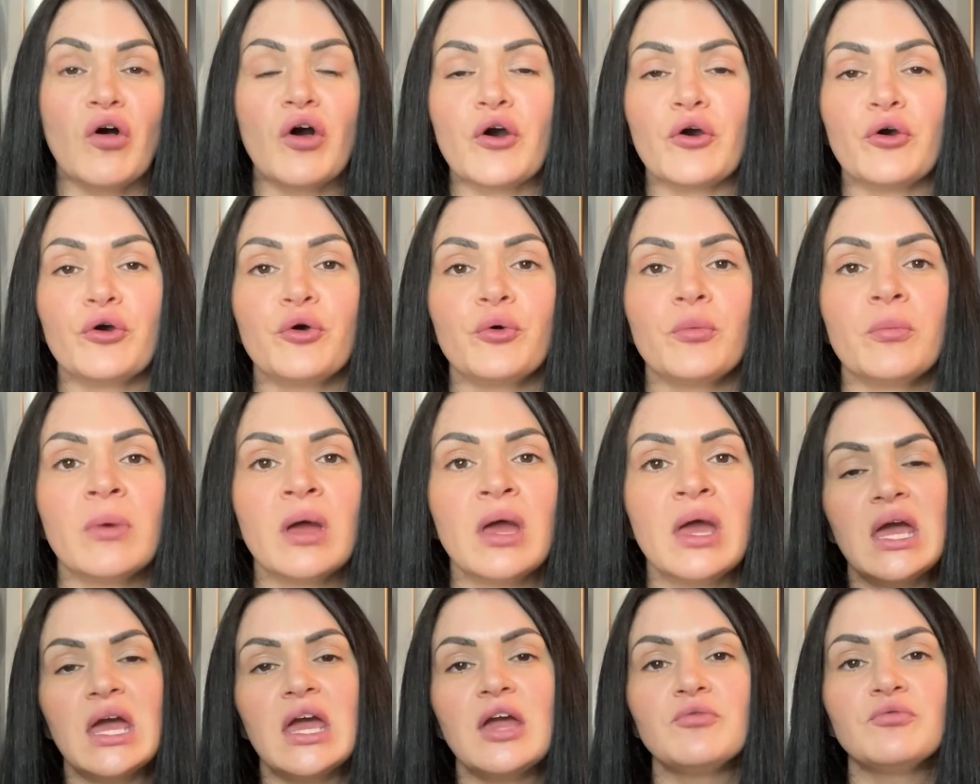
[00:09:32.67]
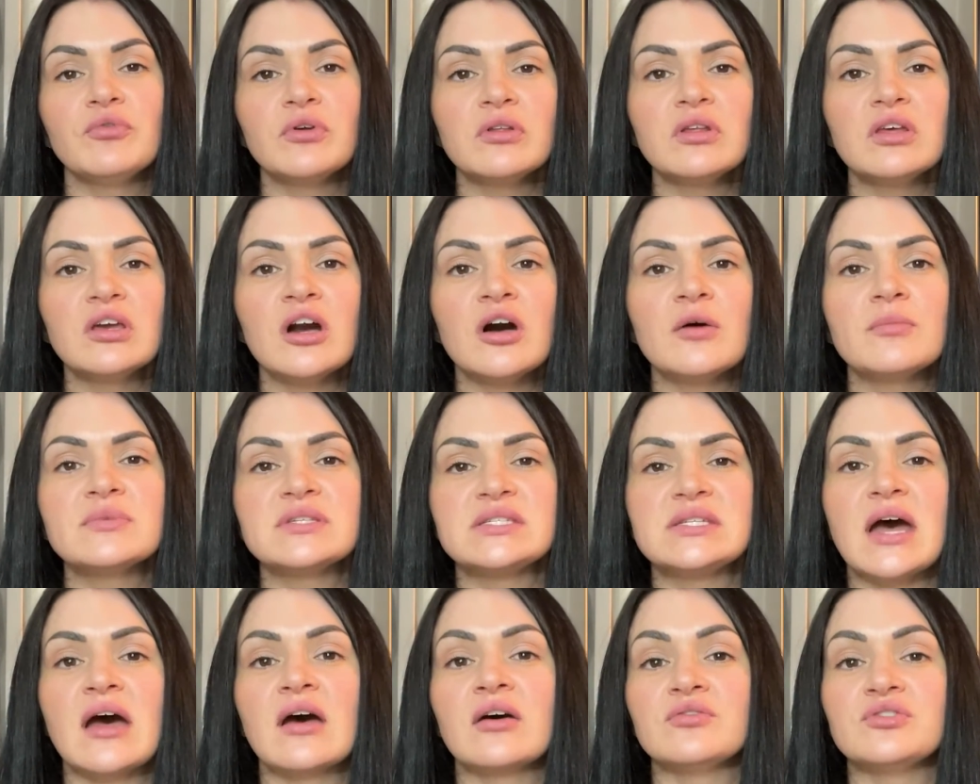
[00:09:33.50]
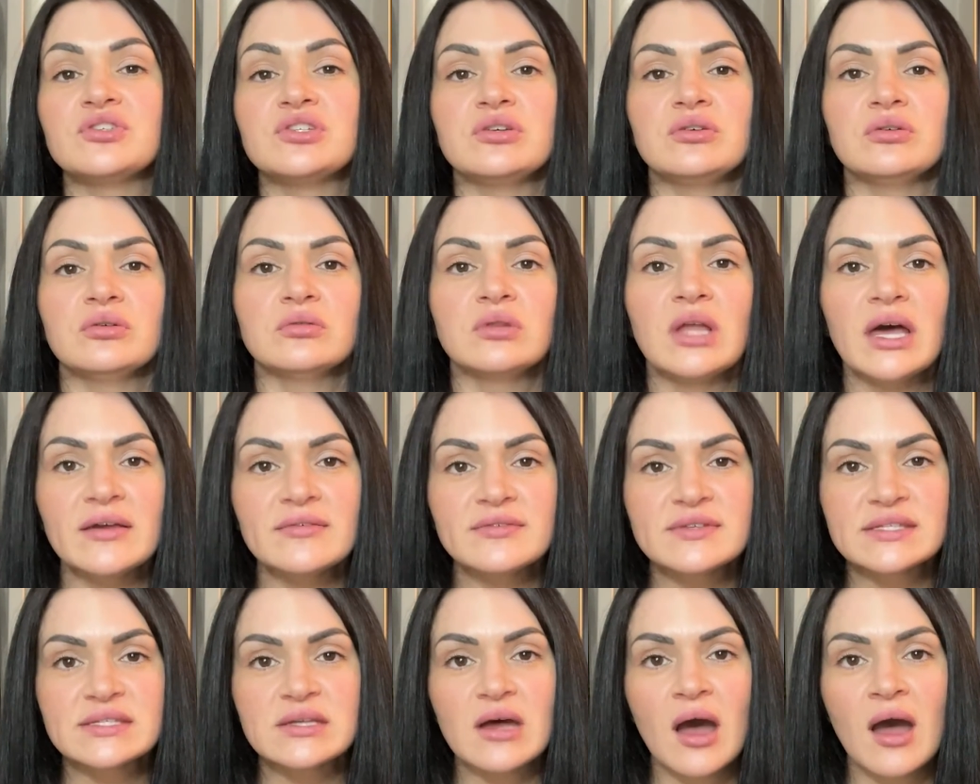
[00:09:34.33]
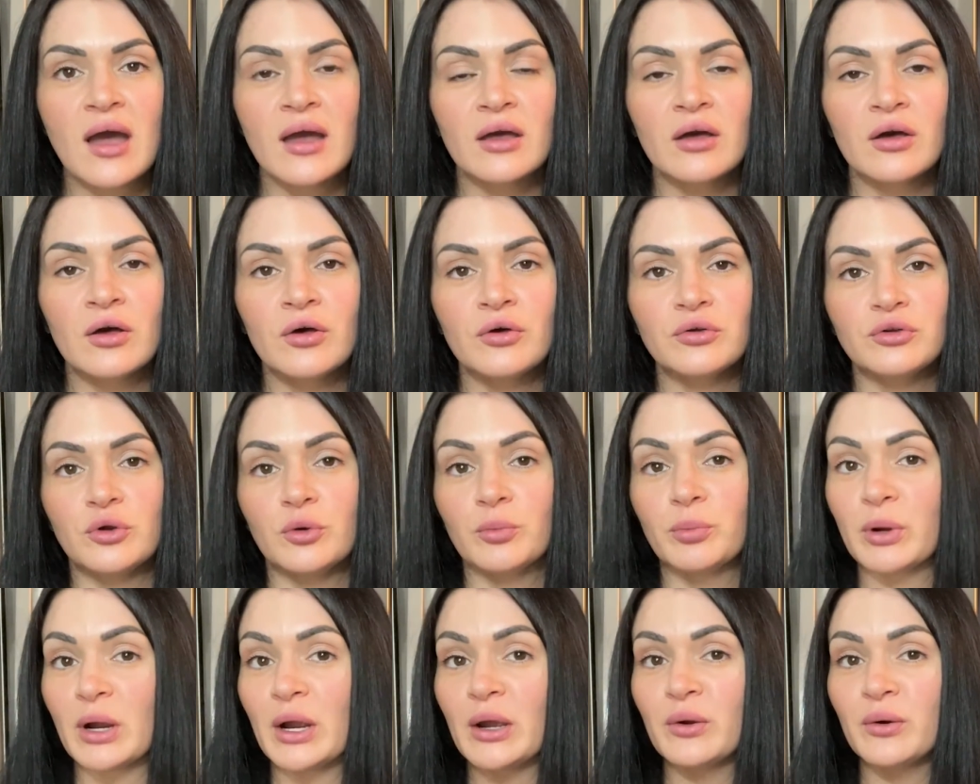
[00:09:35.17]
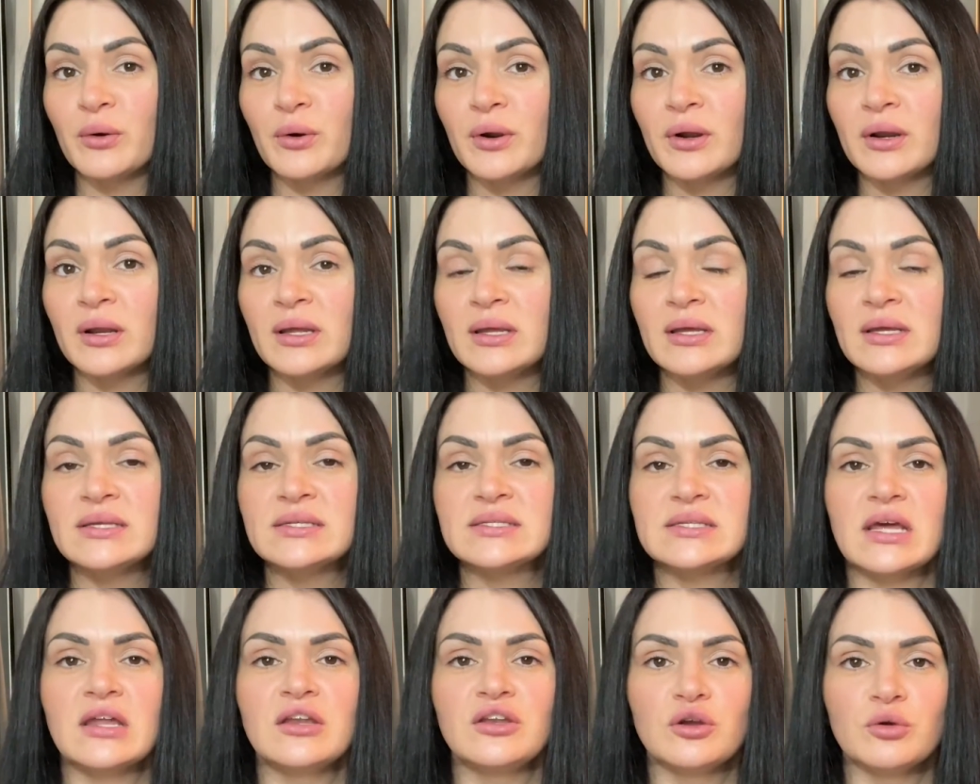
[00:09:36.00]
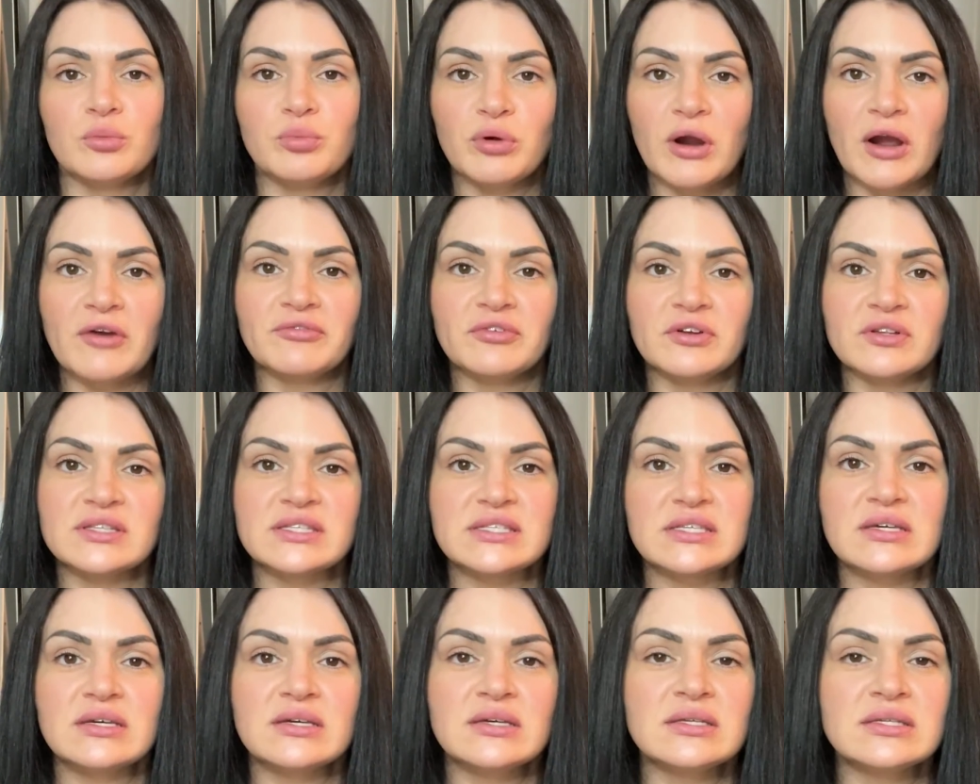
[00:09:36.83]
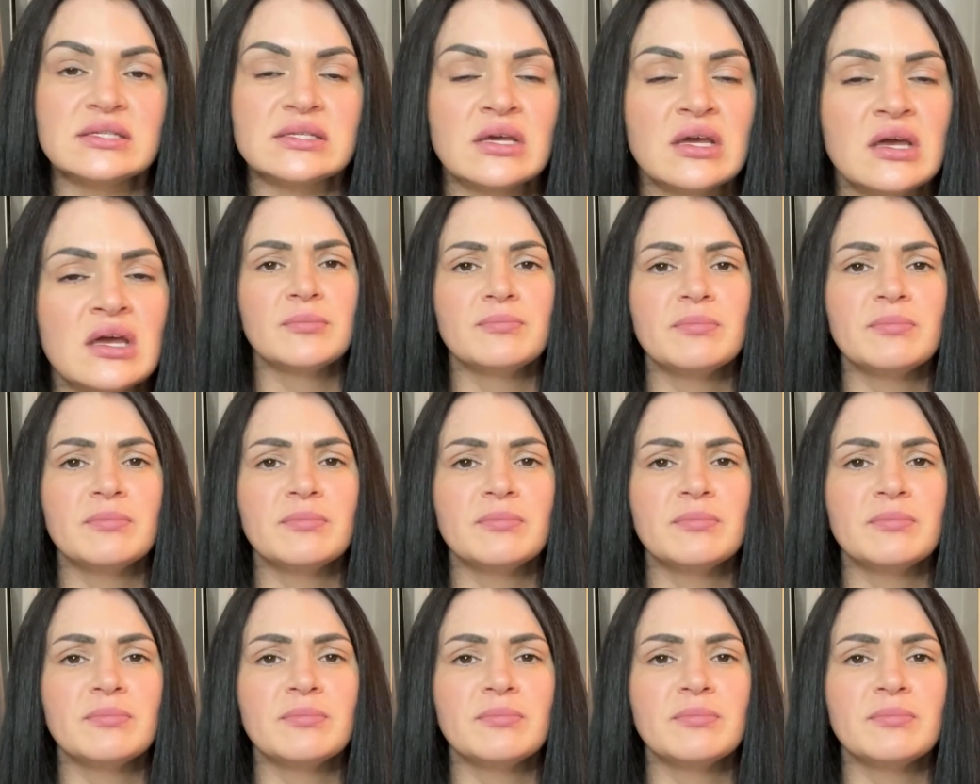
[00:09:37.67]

home. It really comes down to your lifestyle, your priorities, and your preferences.